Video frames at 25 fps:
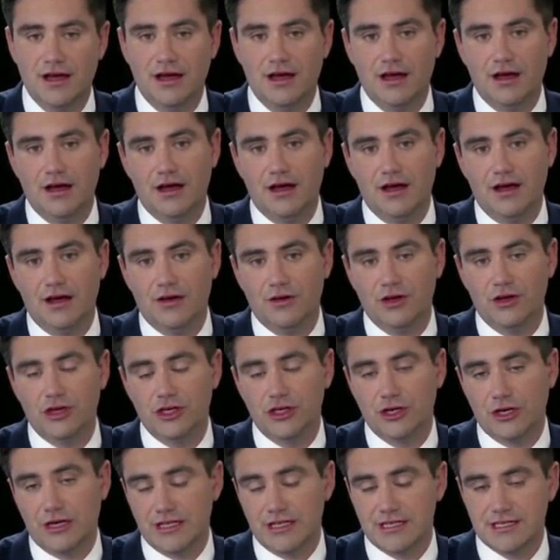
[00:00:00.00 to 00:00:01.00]
who
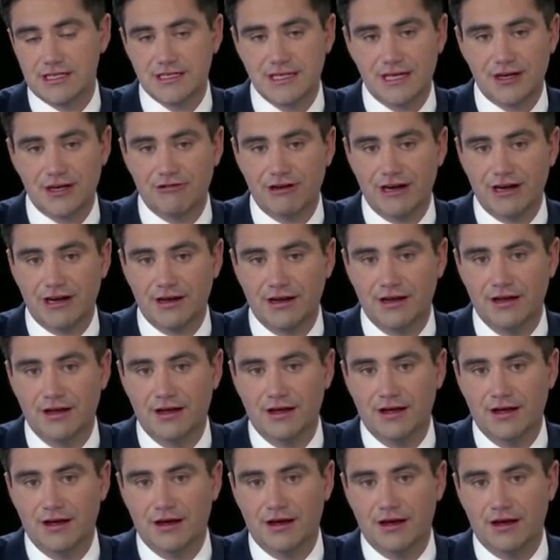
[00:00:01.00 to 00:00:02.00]
you're considering
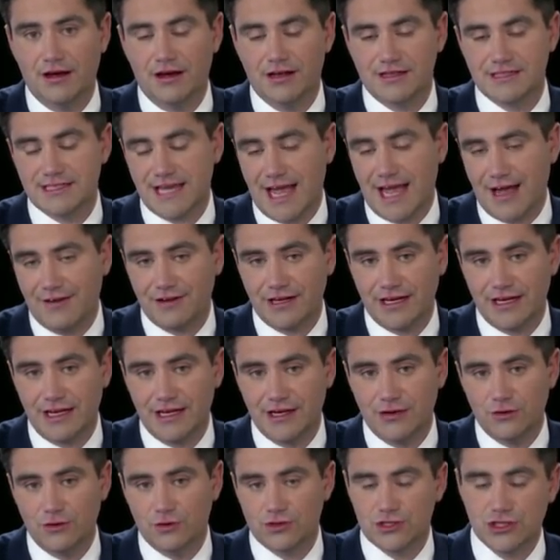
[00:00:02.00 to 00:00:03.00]
TAVI
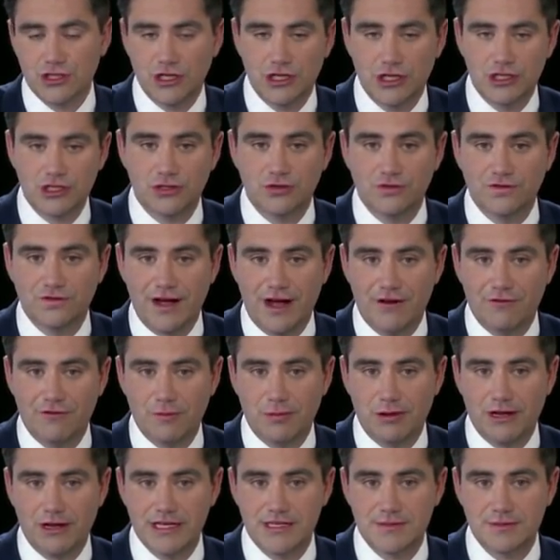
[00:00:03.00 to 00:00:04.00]
in or surgical valve
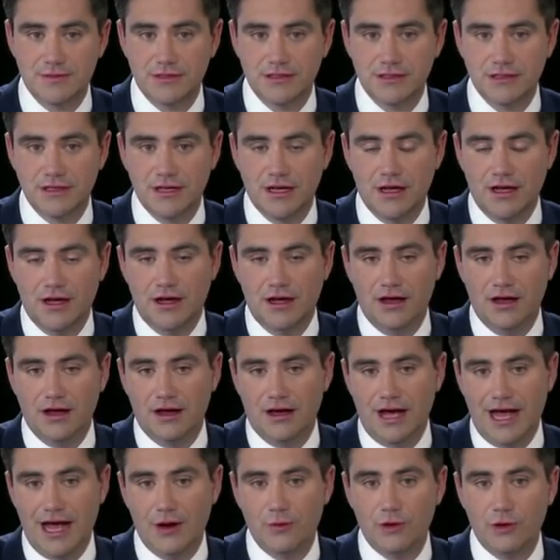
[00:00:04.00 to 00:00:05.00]
replacement,
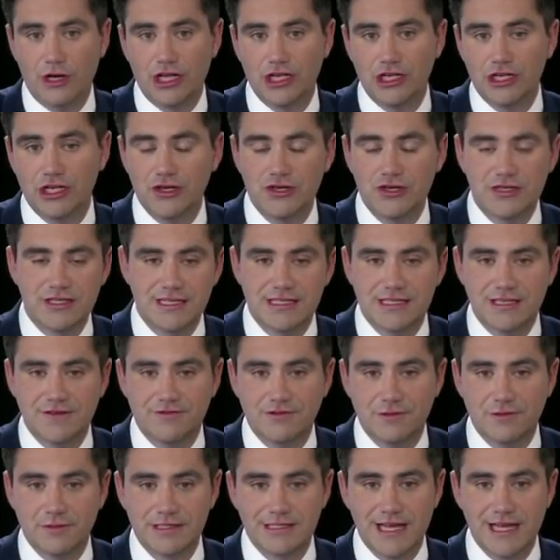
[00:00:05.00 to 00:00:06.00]
how we can use these
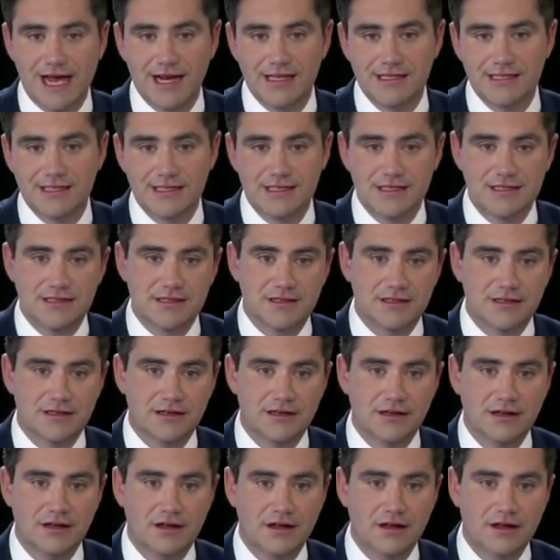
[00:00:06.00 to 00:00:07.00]
different modalities
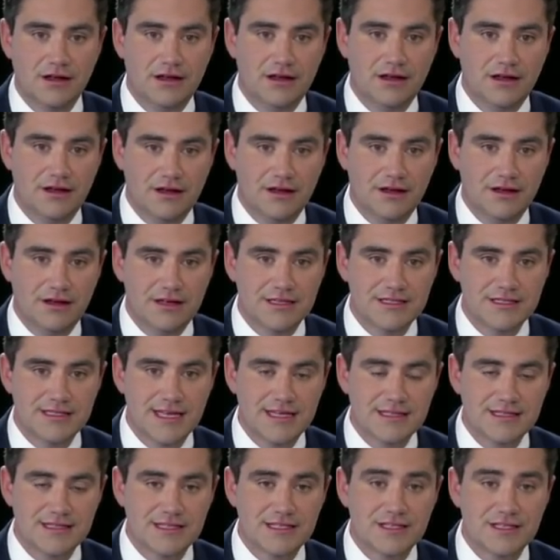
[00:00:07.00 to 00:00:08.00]
to
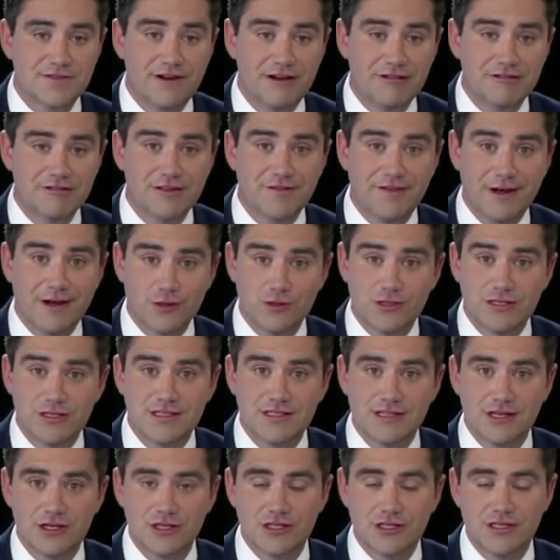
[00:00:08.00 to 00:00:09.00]
assess the severity of aortic
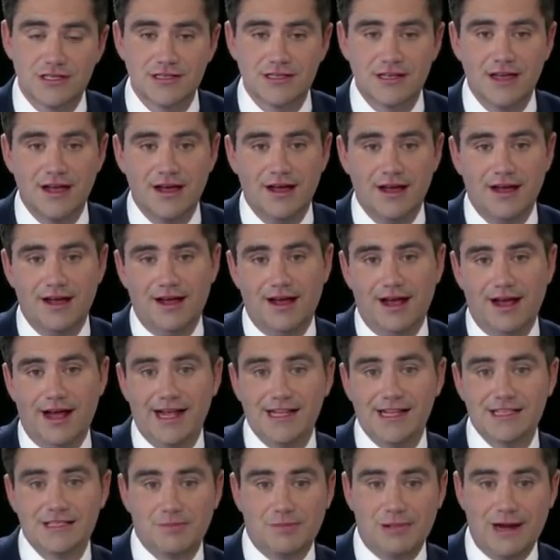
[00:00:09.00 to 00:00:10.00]
stenosis
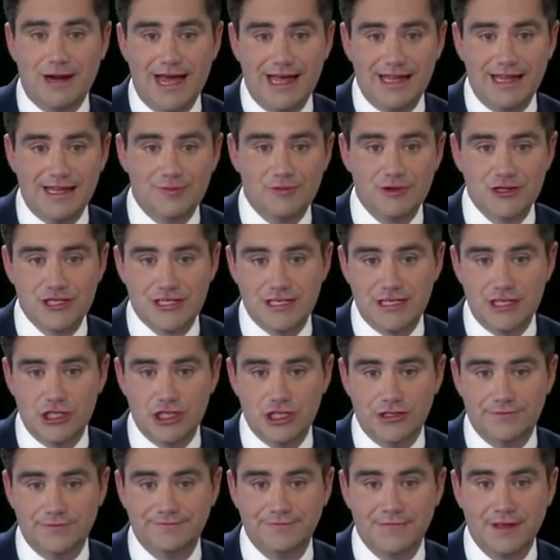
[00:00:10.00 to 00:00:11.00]
and to plan the
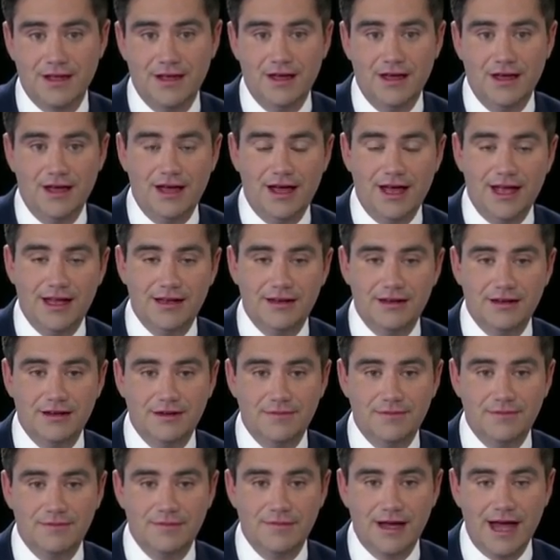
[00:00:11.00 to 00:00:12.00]
procedure,
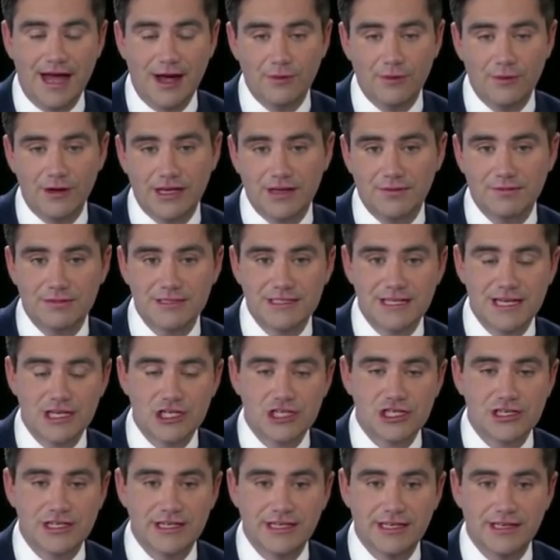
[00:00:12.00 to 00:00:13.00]
and how we can
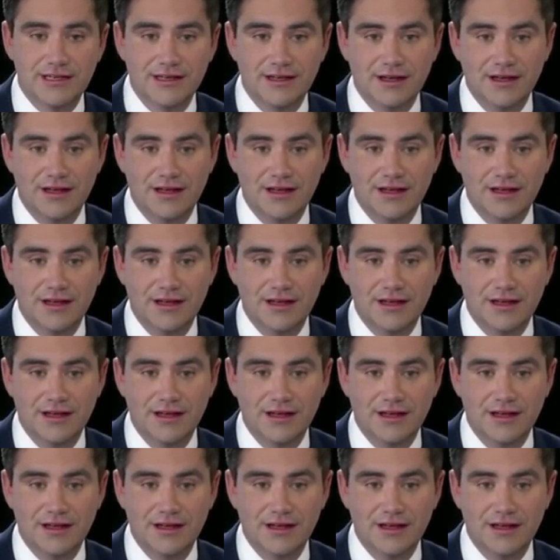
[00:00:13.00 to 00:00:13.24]
potentially